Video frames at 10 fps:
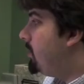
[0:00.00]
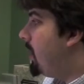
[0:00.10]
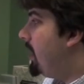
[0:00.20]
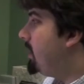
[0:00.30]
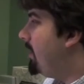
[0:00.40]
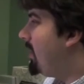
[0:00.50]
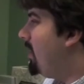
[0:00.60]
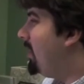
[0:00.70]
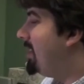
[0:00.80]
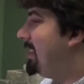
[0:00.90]
Sorry, I still have a
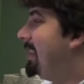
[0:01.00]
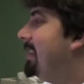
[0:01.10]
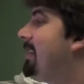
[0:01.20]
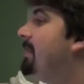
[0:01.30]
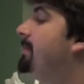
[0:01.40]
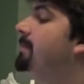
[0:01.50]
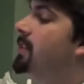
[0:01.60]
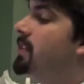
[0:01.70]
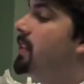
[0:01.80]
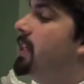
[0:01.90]
cold. I don't know.
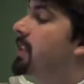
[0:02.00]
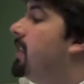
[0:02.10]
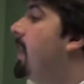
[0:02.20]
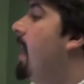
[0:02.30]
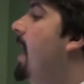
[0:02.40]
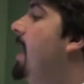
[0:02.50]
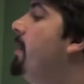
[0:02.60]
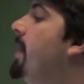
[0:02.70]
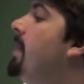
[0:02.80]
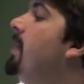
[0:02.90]
It's congested.
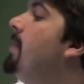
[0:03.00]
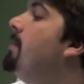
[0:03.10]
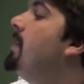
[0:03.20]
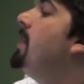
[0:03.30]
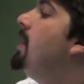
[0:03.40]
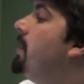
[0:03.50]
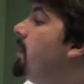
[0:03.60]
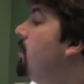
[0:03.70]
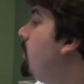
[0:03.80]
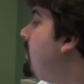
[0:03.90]
Anyway,
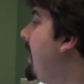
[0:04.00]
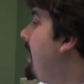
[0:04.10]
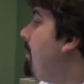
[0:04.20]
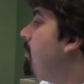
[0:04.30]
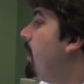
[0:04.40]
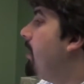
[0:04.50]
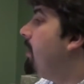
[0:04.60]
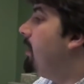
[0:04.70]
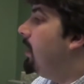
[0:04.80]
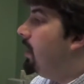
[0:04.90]
the Google site
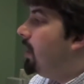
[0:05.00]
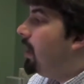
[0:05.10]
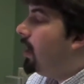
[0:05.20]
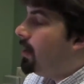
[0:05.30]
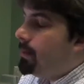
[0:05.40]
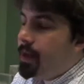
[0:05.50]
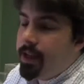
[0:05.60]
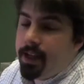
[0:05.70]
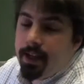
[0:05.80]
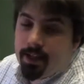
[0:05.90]
operator
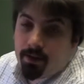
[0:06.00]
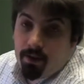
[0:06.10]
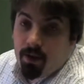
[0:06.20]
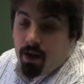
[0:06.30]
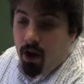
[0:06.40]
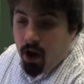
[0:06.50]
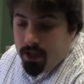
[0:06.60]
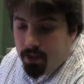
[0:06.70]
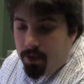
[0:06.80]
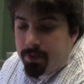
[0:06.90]

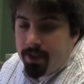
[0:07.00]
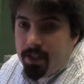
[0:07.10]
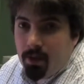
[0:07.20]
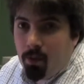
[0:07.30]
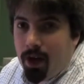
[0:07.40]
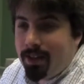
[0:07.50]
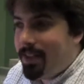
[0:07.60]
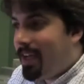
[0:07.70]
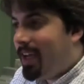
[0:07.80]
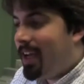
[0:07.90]
has always been
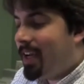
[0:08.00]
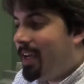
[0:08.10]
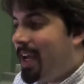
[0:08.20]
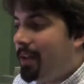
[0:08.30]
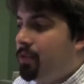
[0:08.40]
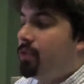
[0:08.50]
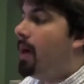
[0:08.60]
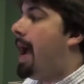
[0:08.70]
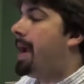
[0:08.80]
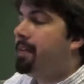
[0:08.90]
somewhat not
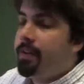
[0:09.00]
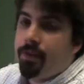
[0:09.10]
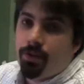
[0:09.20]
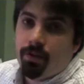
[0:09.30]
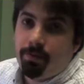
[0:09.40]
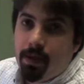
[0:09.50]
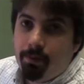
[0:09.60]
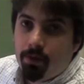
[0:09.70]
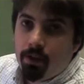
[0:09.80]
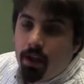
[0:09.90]
so accurate for certain
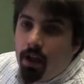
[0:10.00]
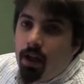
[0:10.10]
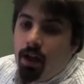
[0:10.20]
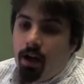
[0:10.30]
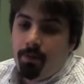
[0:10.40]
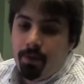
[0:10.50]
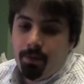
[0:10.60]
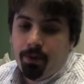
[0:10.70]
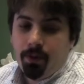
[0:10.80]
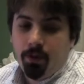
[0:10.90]
people.
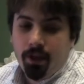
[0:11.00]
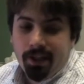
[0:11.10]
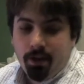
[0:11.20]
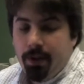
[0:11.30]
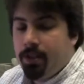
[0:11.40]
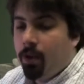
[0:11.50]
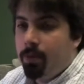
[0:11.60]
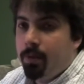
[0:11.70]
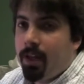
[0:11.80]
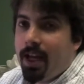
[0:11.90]
Google has always
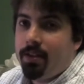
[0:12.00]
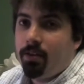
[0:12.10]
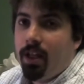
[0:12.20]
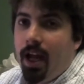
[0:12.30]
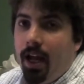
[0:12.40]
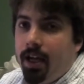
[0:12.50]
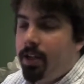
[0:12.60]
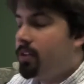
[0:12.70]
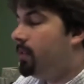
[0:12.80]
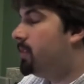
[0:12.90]
told people not to rely on it
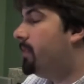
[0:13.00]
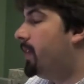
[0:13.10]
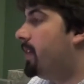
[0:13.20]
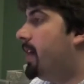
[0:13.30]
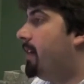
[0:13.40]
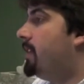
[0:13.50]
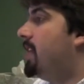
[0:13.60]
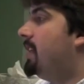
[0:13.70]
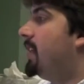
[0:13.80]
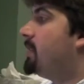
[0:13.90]
in terms of figuring out
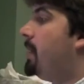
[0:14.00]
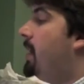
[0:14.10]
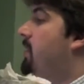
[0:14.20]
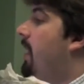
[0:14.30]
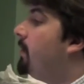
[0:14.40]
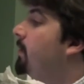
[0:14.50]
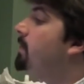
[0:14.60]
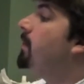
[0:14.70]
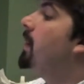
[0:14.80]
the index page count.